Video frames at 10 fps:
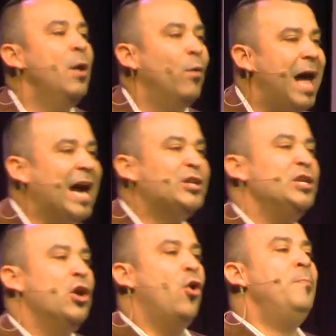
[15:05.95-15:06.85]
Well, actually,
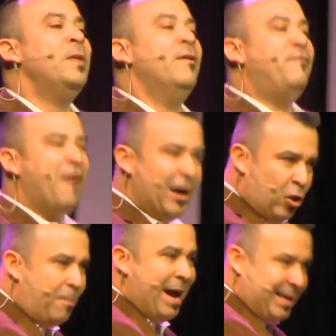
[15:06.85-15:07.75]
no,
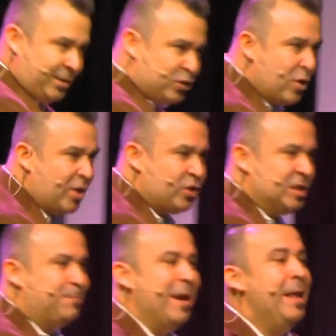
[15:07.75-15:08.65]
follow my
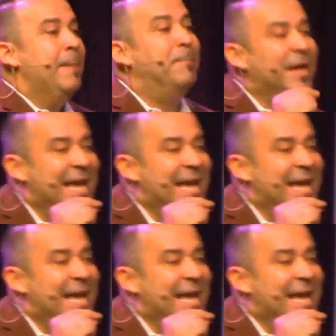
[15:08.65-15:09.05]
instructions. But, but